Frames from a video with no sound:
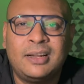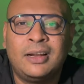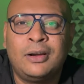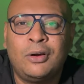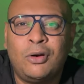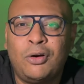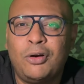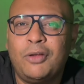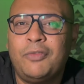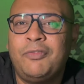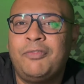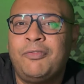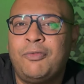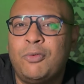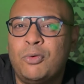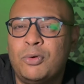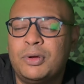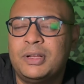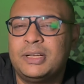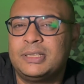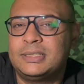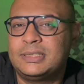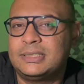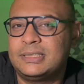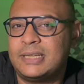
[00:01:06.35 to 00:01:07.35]
a lot of
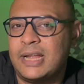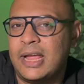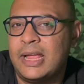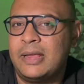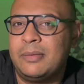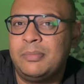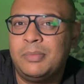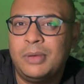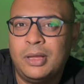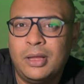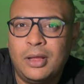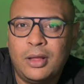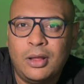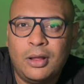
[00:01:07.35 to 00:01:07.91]
focused time